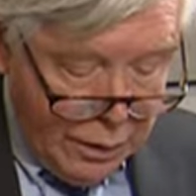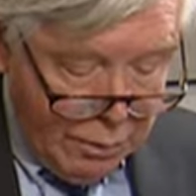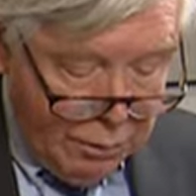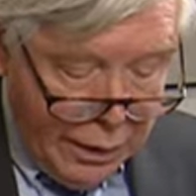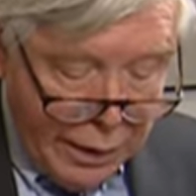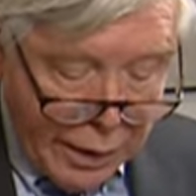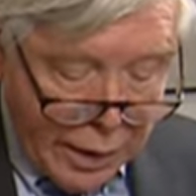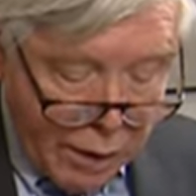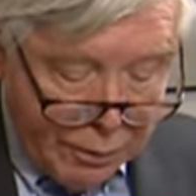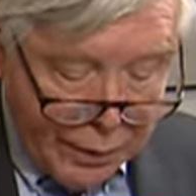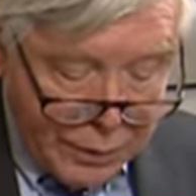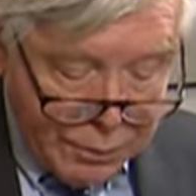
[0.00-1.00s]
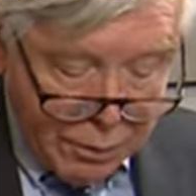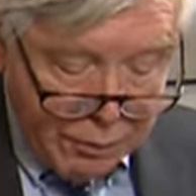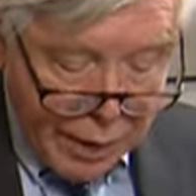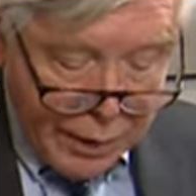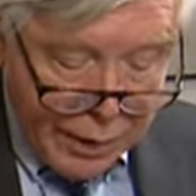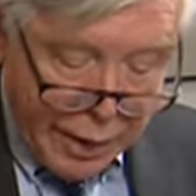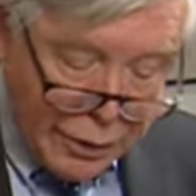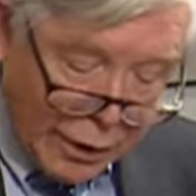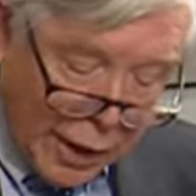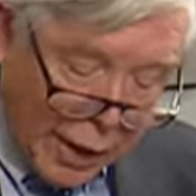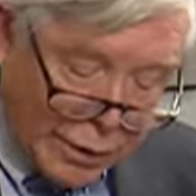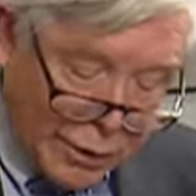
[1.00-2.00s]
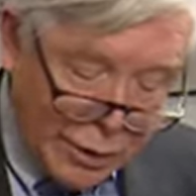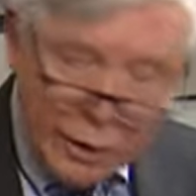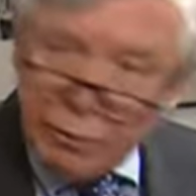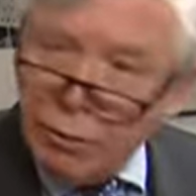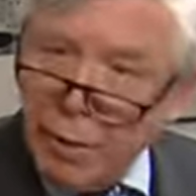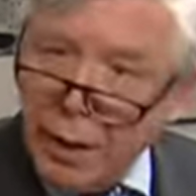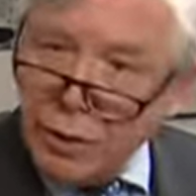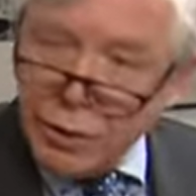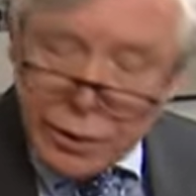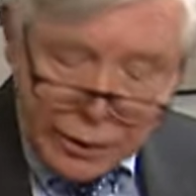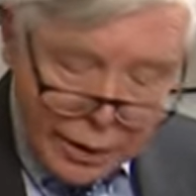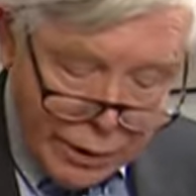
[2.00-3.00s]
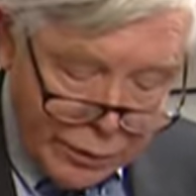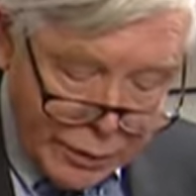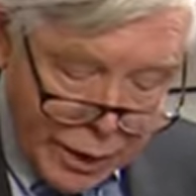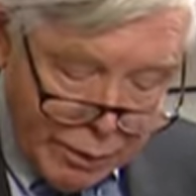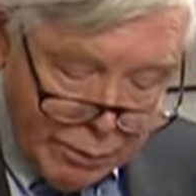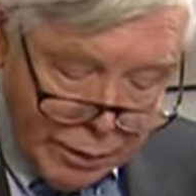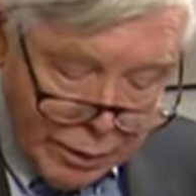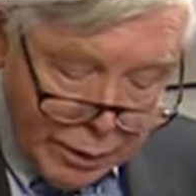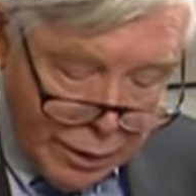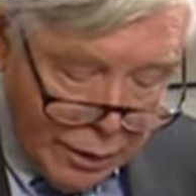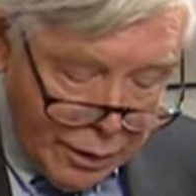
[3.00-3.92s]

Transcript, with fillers: Media companies provide education, information, entertainment,